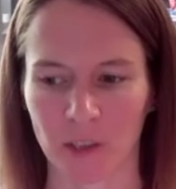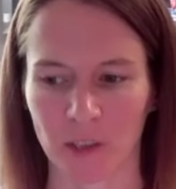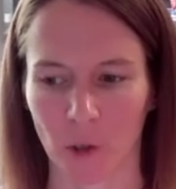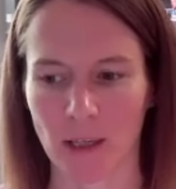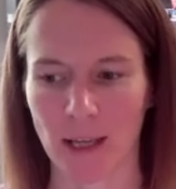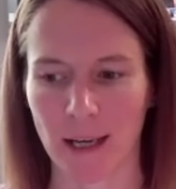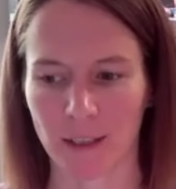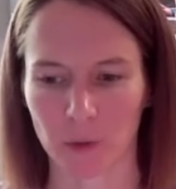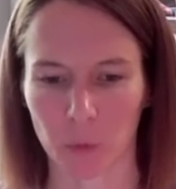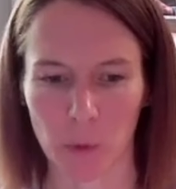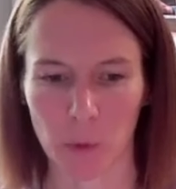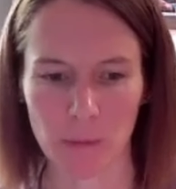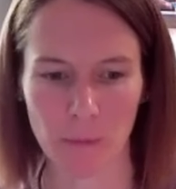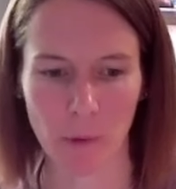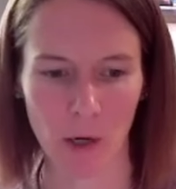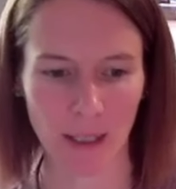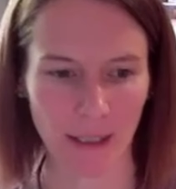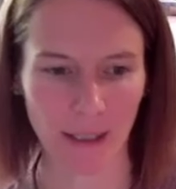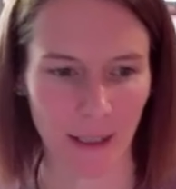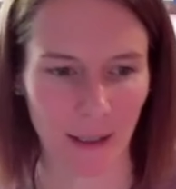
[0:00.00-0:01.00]
So yes, we
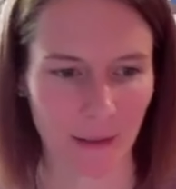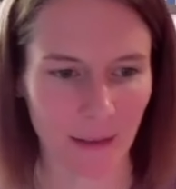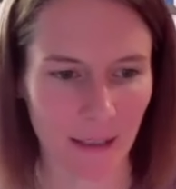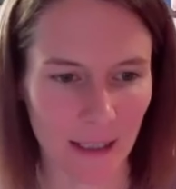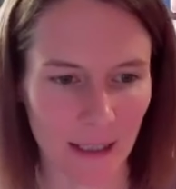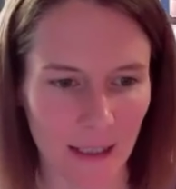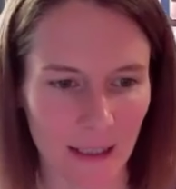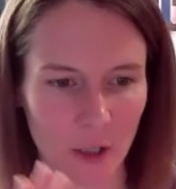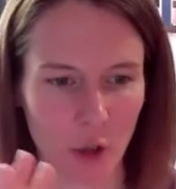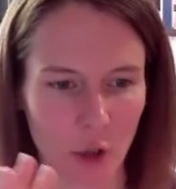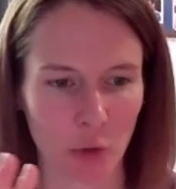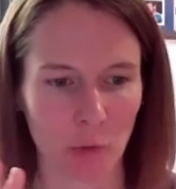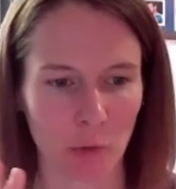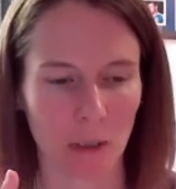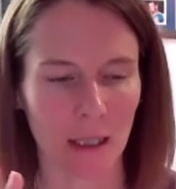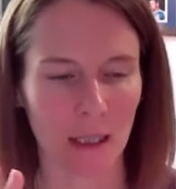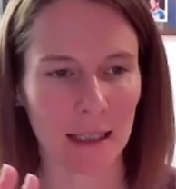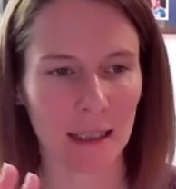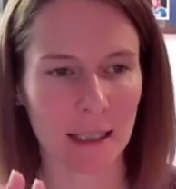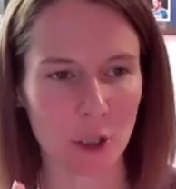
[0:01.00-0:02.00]
might get the initial
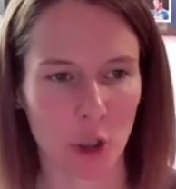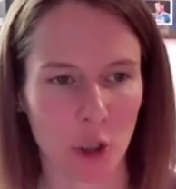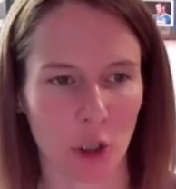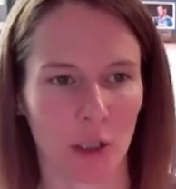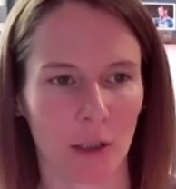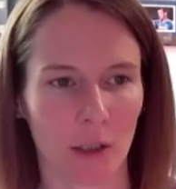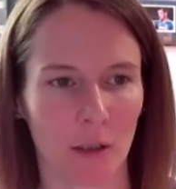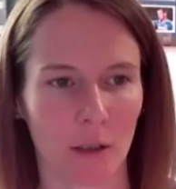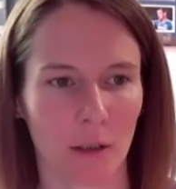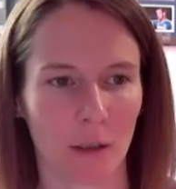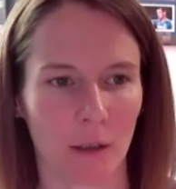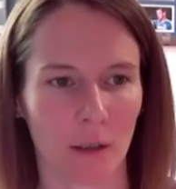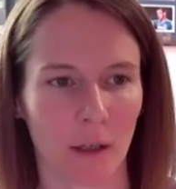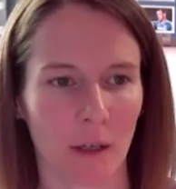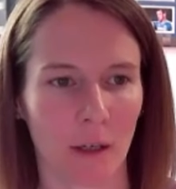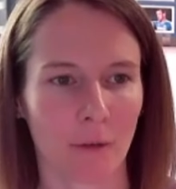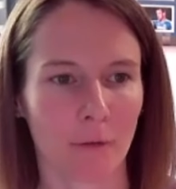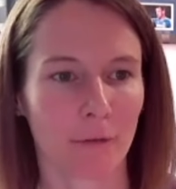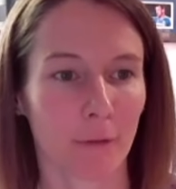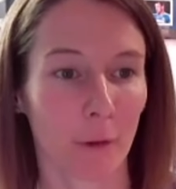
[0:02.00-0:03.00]
collision
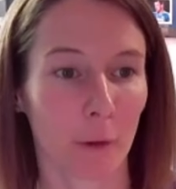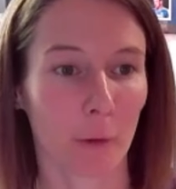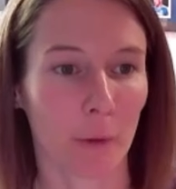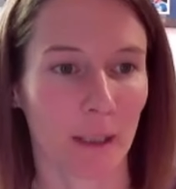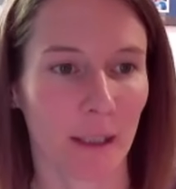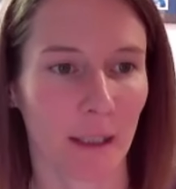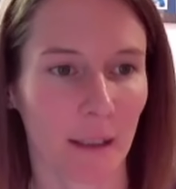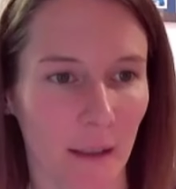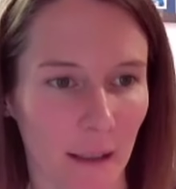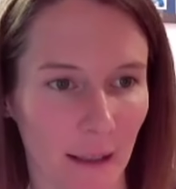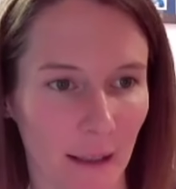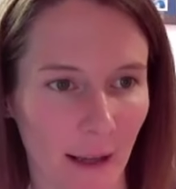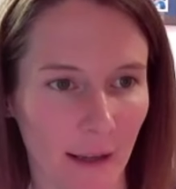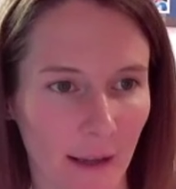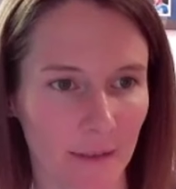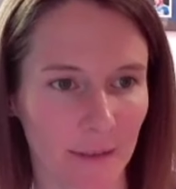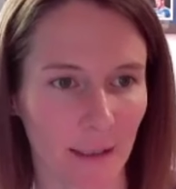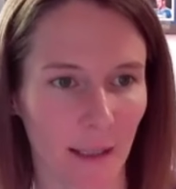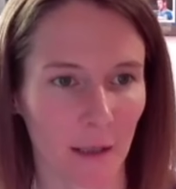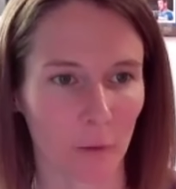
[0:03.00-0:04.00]
through an
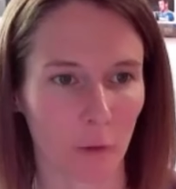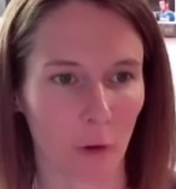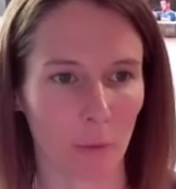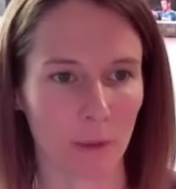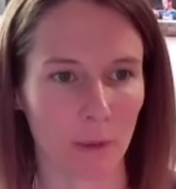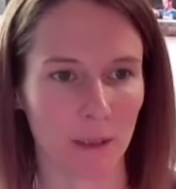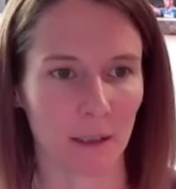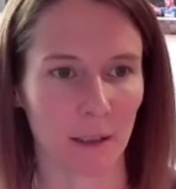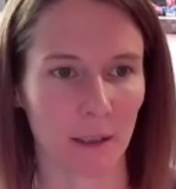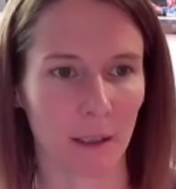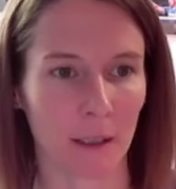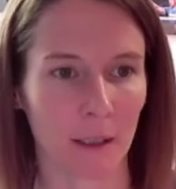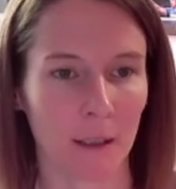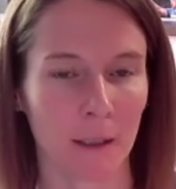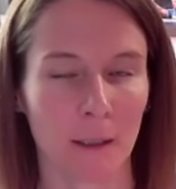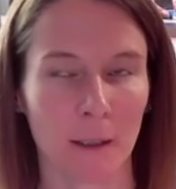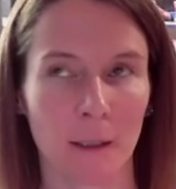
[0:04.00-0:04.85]
accelerometer,